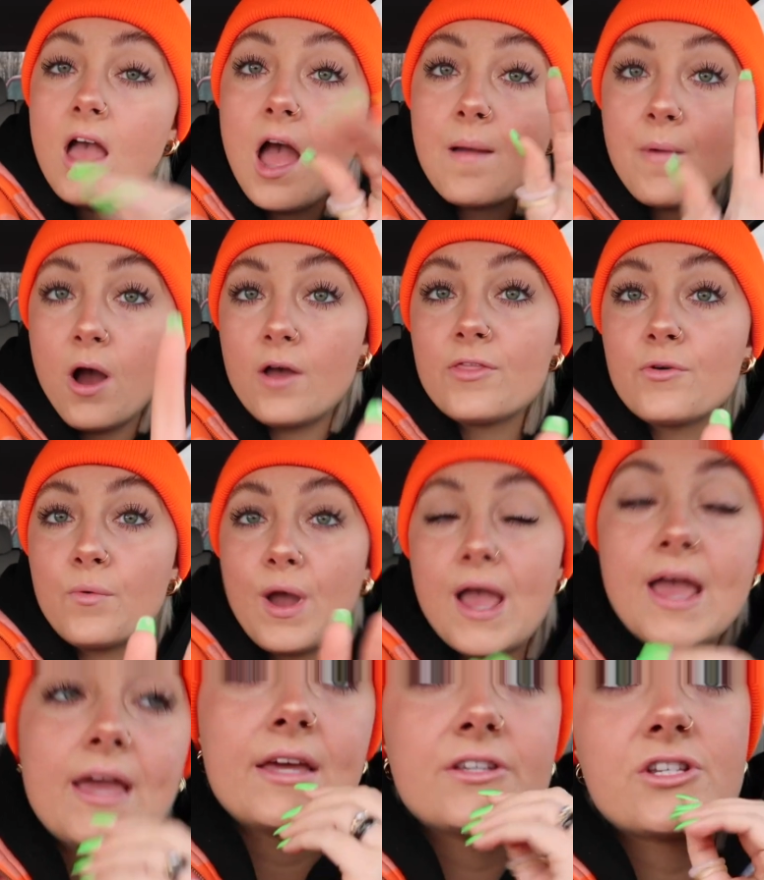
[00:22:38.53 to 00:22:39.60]
I'm on the
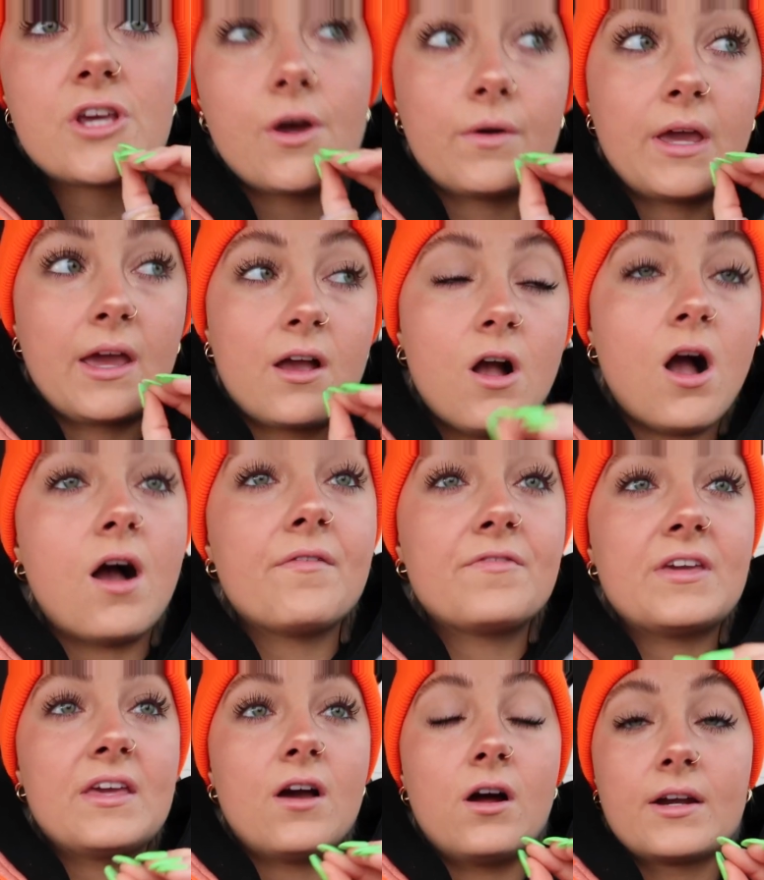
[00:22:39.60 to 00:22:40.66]
way to go get
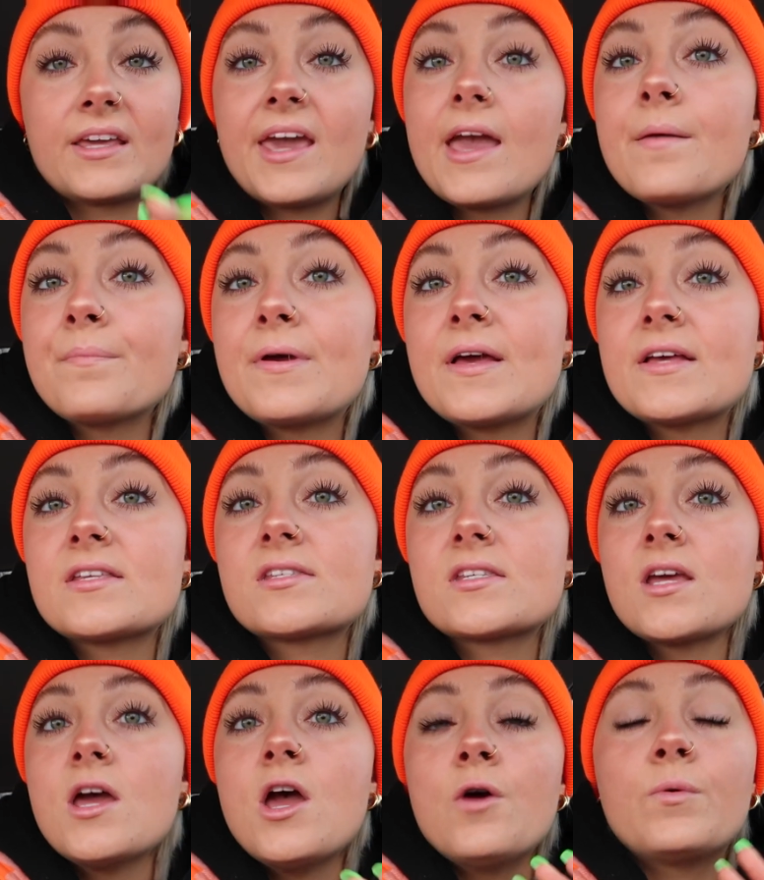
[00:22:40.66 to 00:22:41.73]
coffee on campus
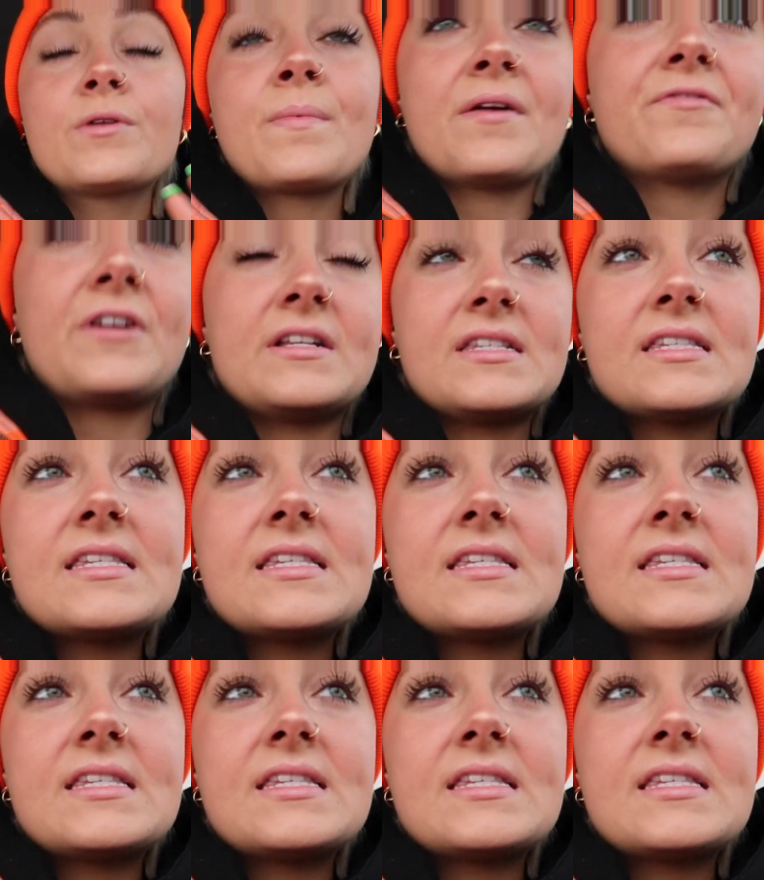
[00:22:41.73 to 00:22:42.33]
with my friend